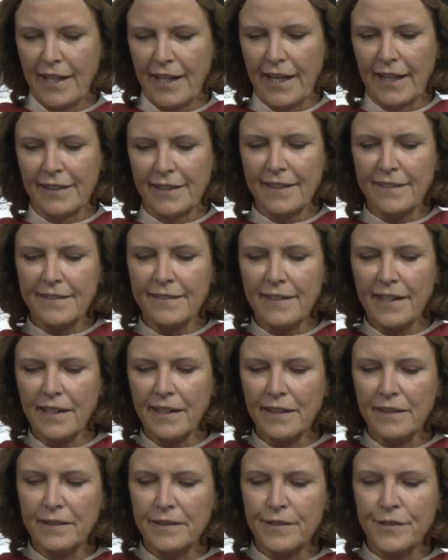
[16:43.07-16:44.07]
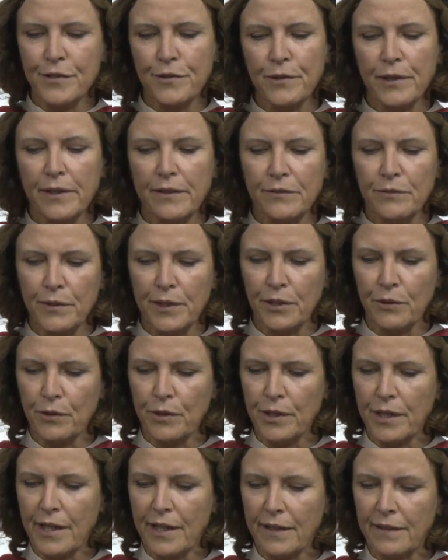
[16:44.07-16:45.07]
And listening to his
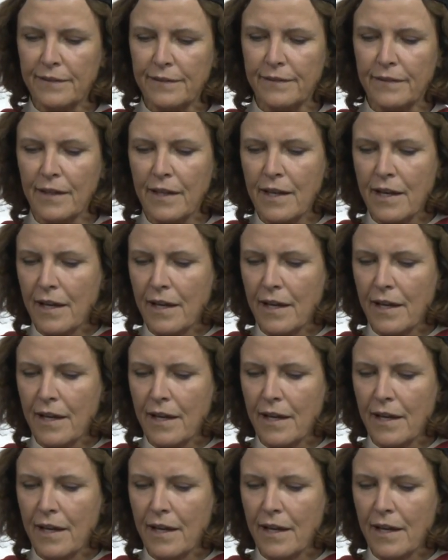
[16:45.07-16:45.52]
recordings